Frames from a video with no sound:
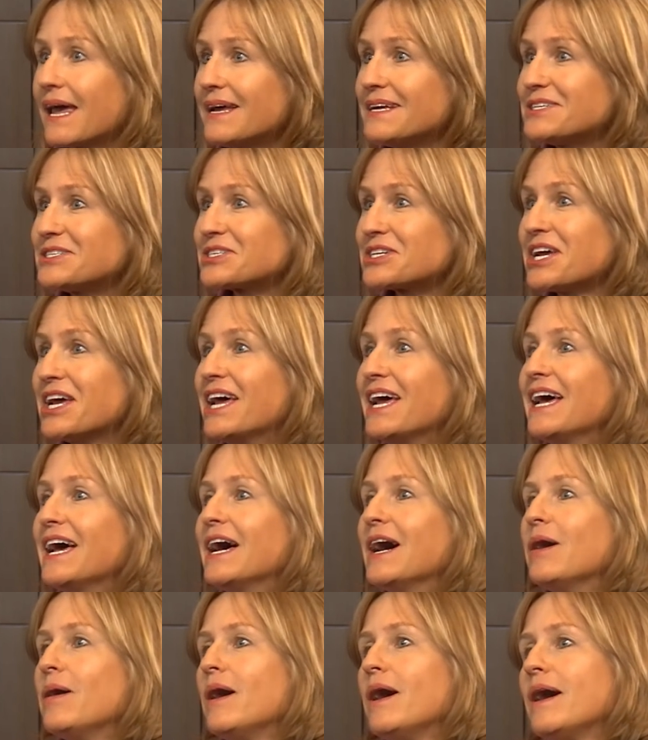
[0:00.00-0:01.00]
edge,
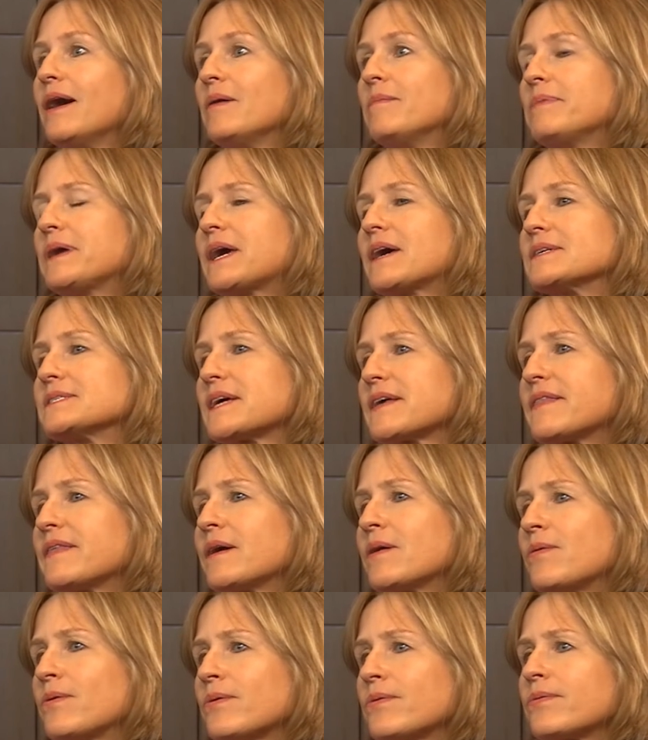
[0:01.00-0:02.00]
mm-hmm. uh, because I
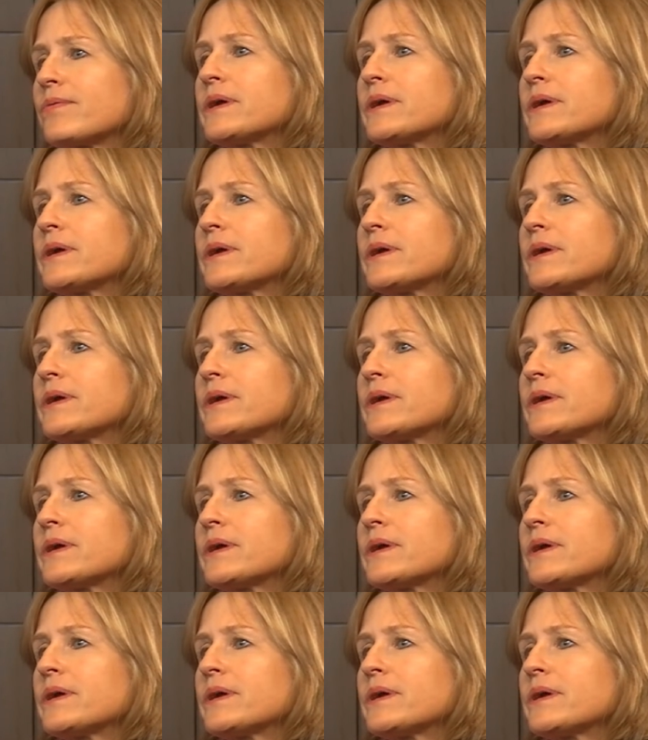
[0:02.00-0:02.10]
think we're